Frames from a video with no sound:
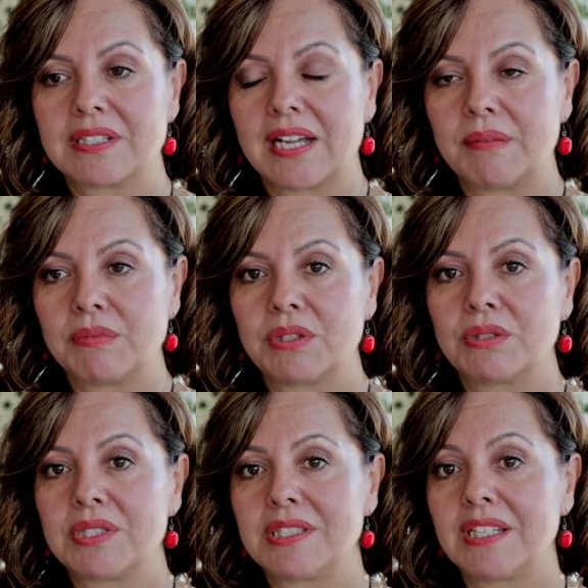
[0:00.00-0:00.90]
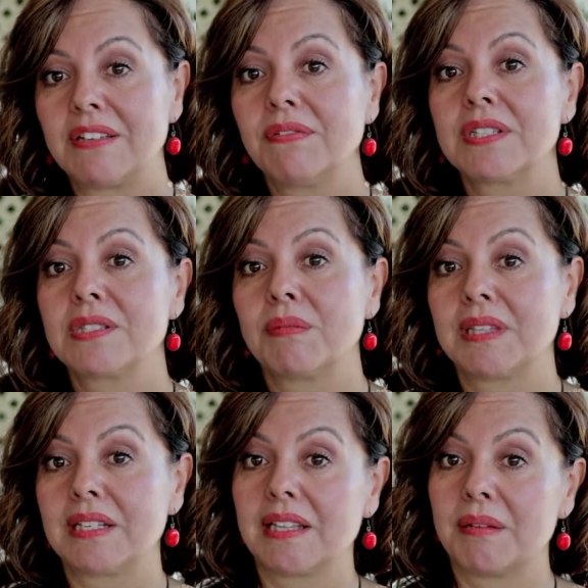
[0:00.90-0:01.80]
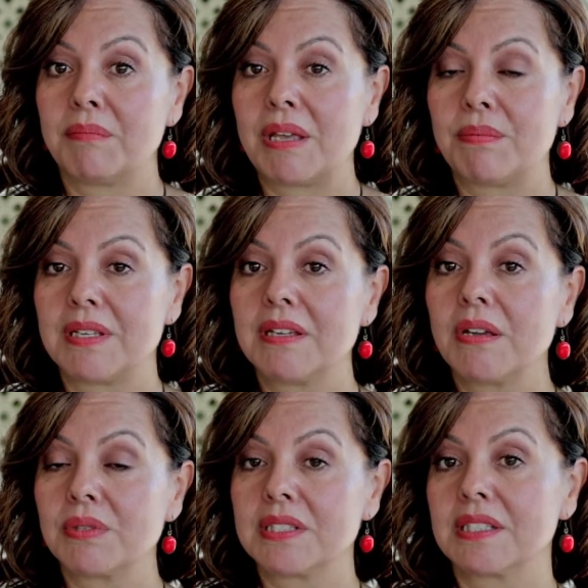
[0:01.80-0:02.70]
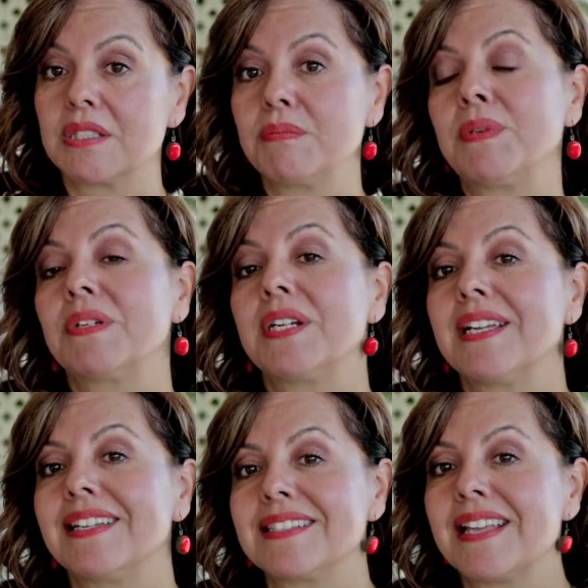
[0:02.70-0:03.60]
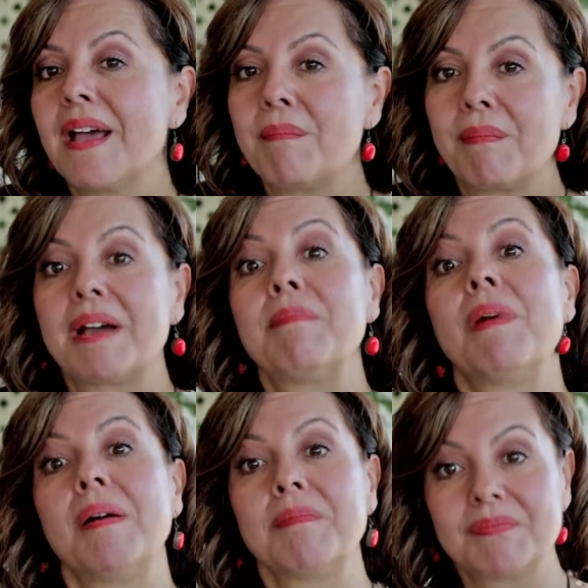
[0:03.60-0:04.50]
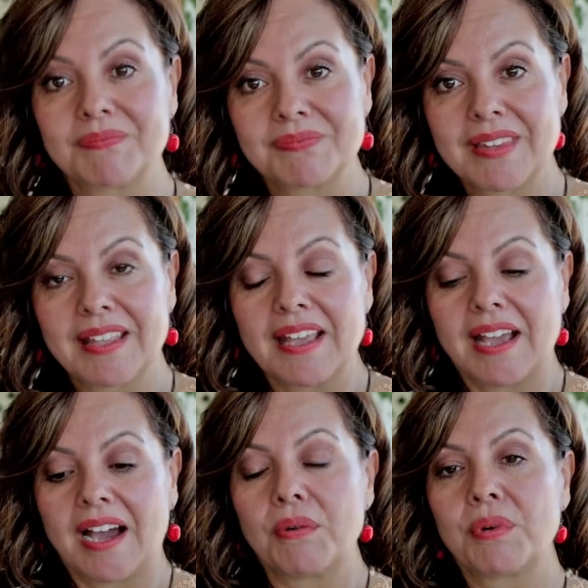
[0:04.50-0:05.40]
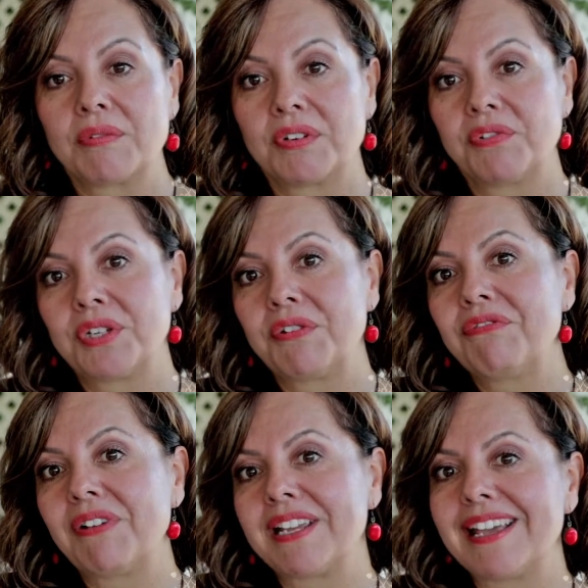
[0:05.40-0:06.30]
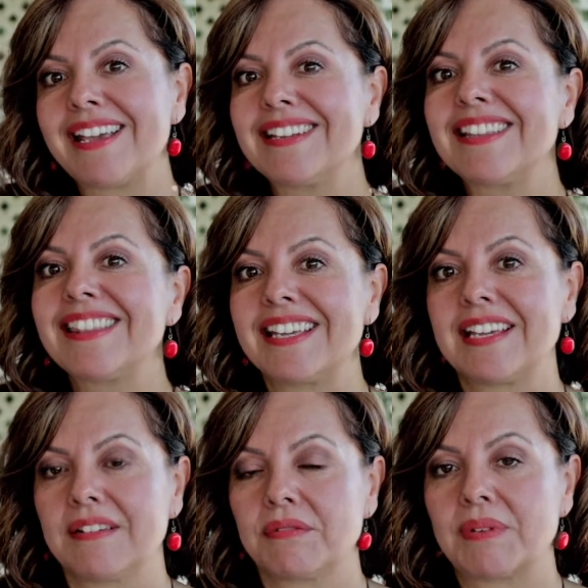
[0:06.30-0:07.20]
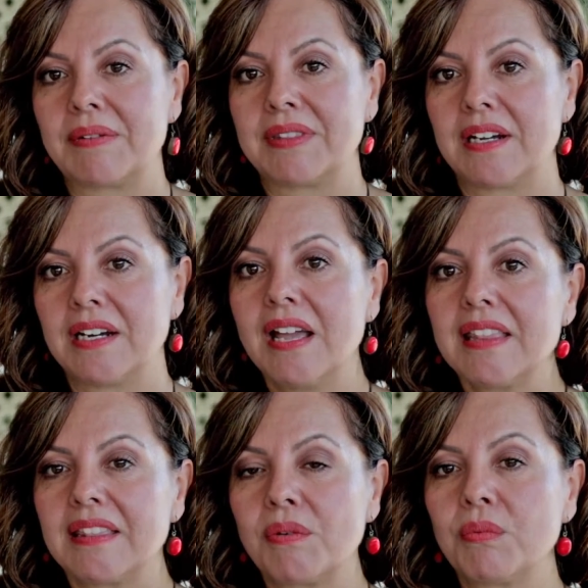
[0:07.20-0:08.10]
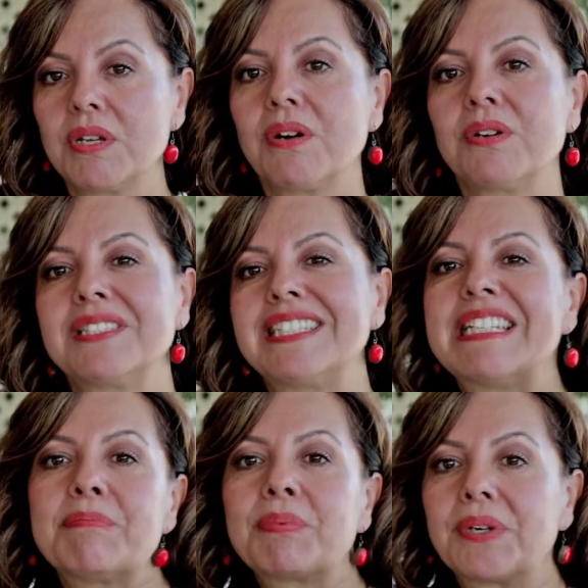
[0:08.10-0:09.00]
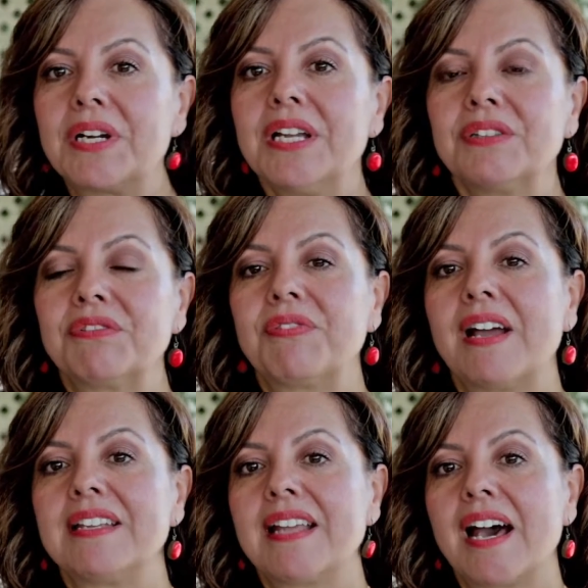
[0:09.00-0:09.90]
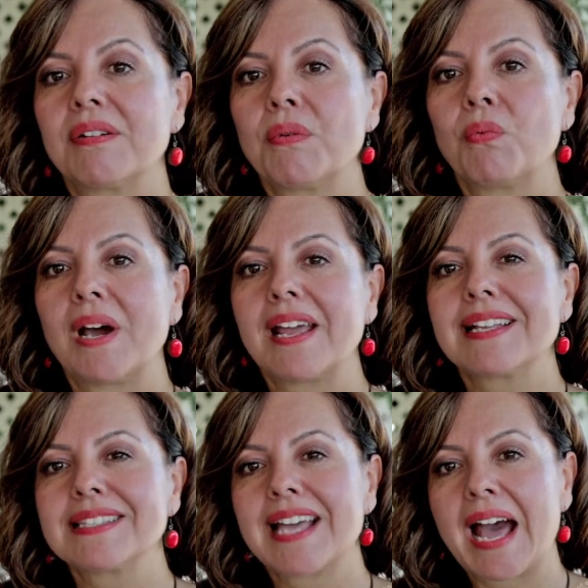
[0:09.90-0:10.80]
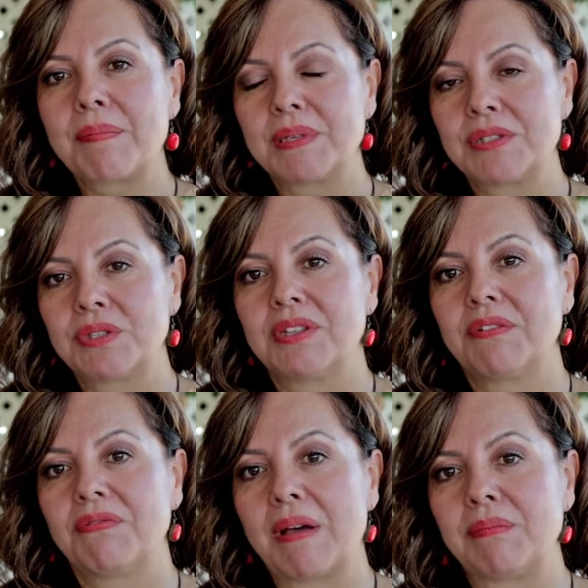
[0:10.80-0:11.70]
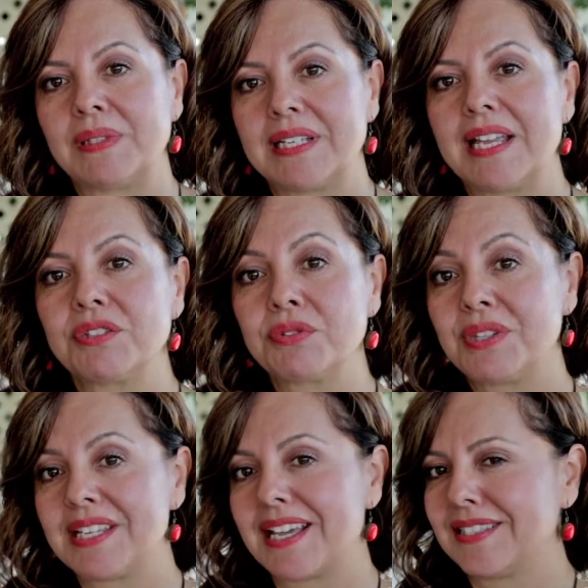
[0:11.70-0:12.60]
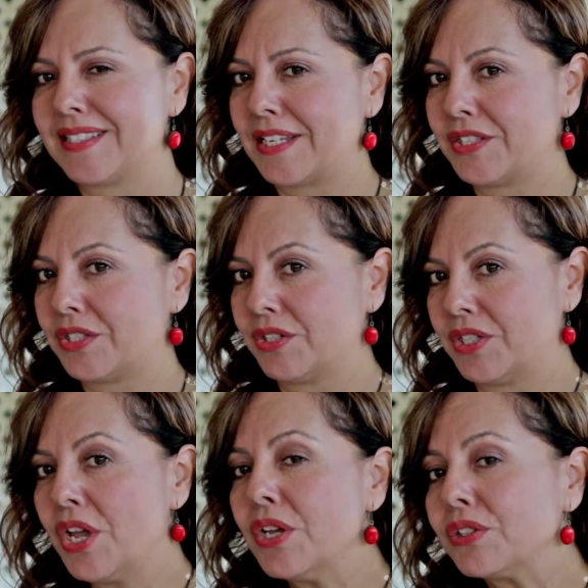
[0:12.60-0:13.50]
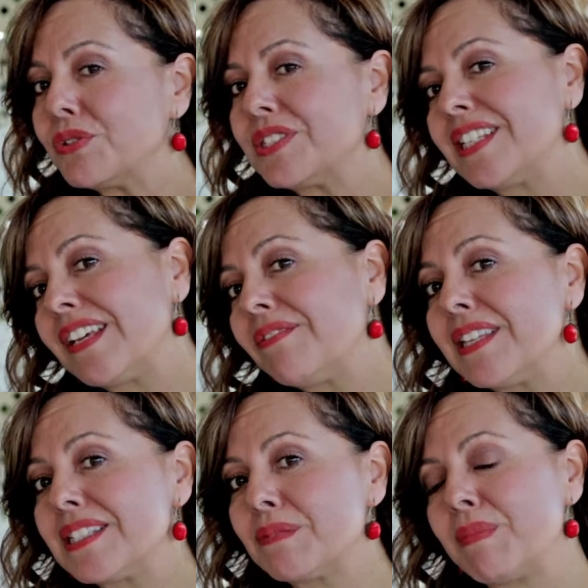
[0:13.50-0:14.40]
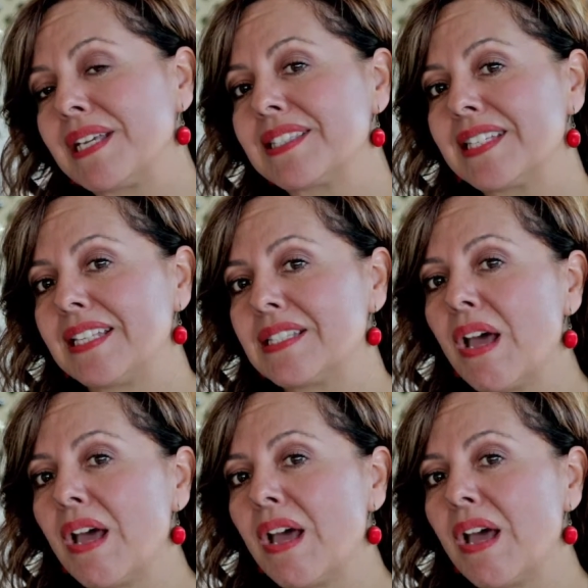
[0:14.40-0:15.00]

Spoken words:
time to see if it's something that maybe it was experienced by mom. However, if we don't find anything around there, then we go deeper to find out what has happened to the family and to the ancestors to see if this makes sense.